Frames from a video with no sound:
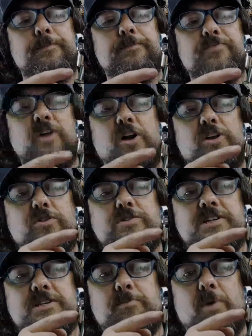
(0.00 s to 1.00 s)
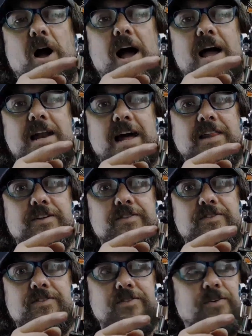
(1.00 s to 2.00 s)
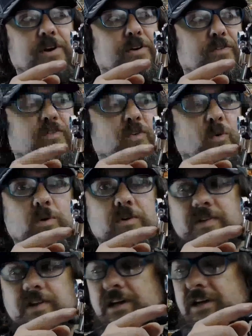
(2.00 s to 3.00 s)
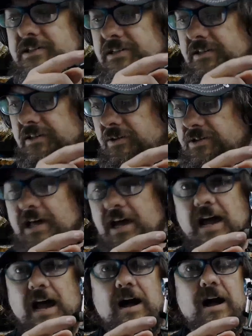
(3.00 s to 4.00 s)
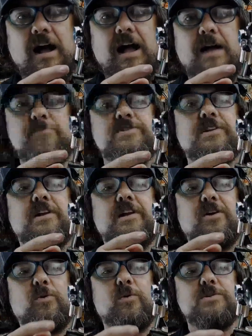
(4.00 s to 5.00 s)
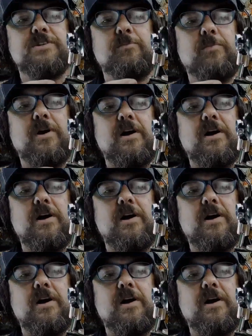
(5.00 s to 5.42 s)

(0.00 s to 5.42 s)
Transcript: I used it to buy another three or four of these because they are absolutely awesome.